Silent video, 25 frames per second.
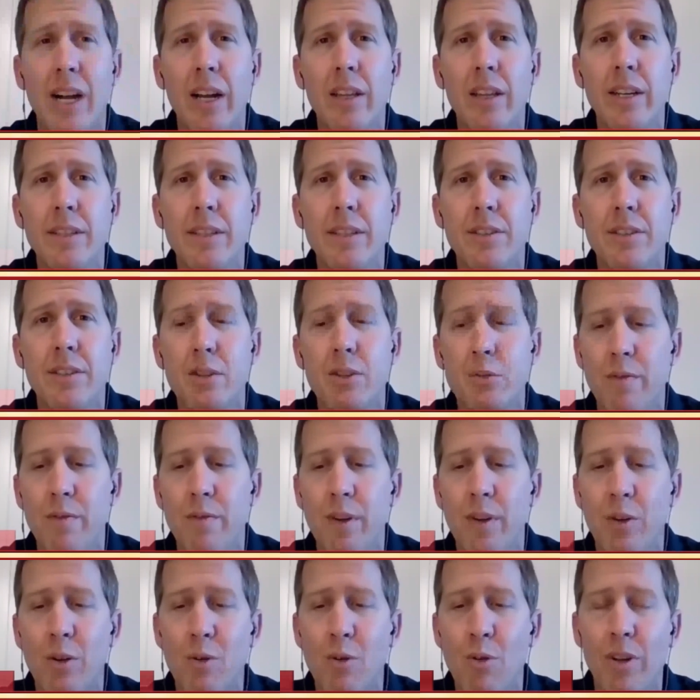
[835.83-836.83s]
morning to highlight
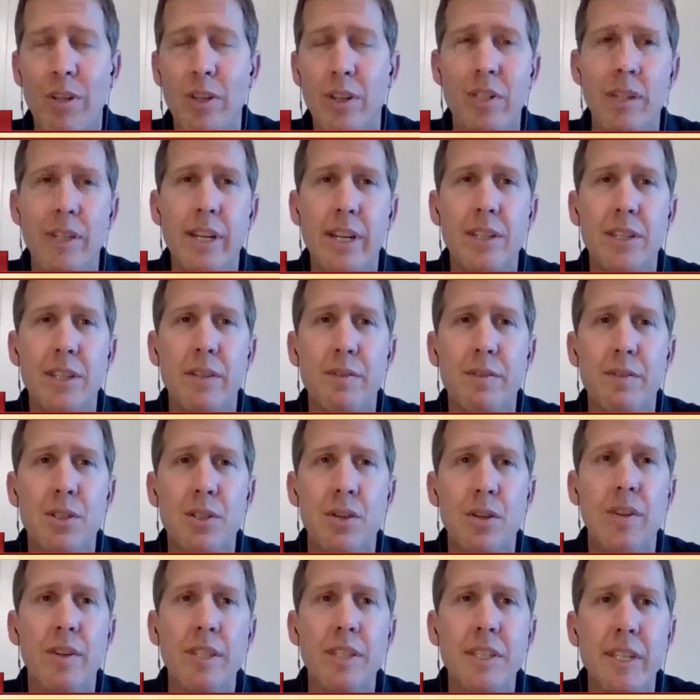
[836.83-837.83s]
terrific organization
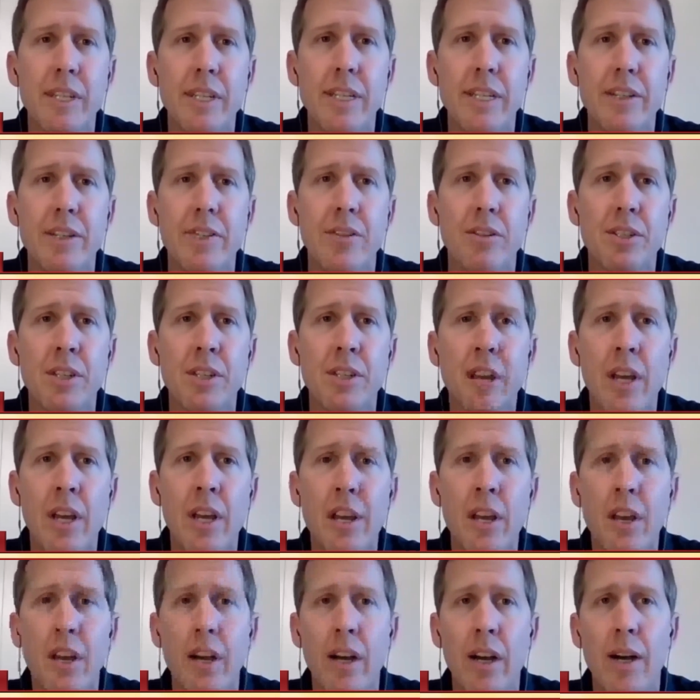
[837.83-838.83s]
of Serving Seniors.
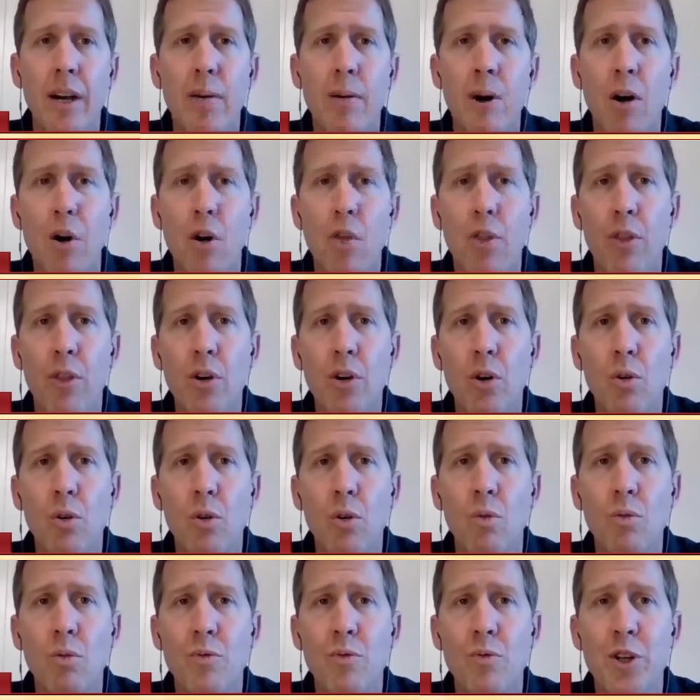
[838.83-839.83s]
Although
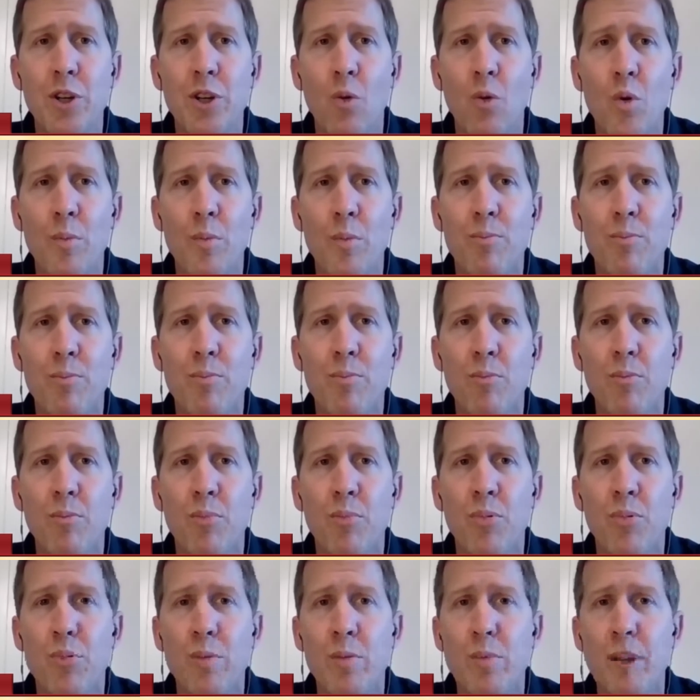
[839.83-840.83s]
we're
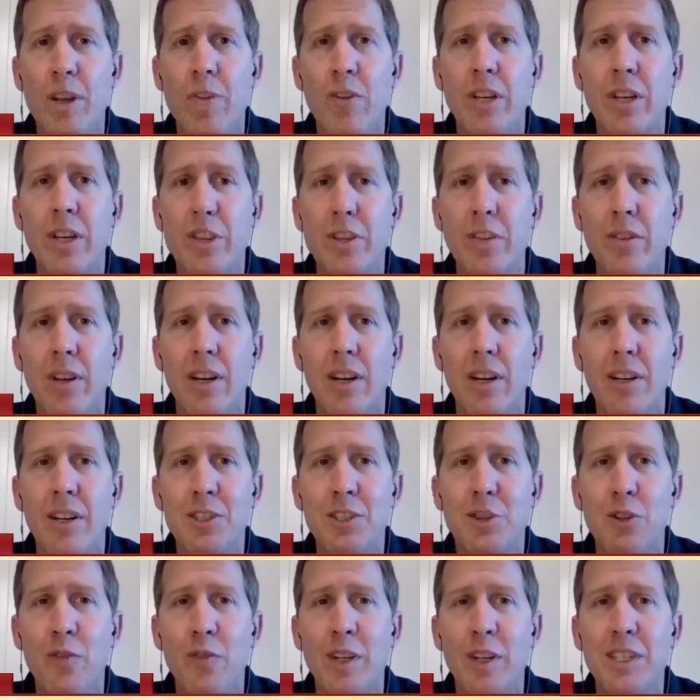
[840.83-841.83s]
premiering
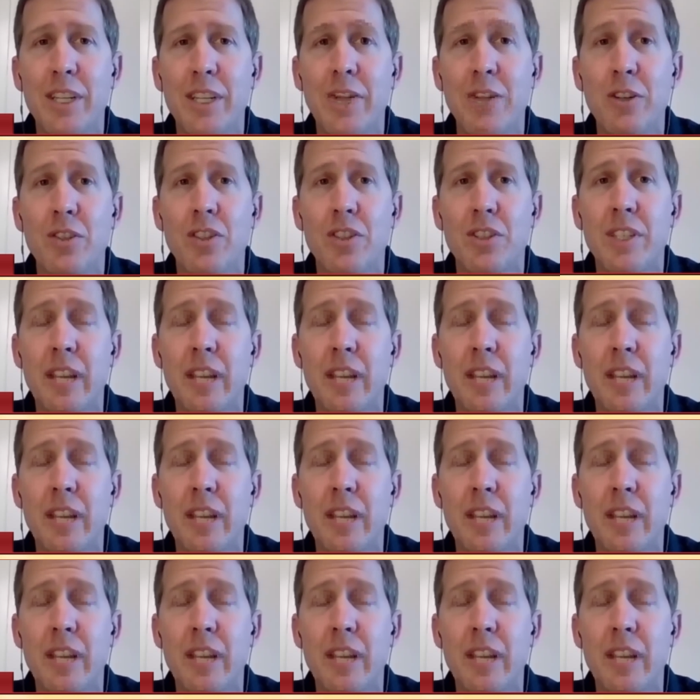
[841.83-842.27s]
Serving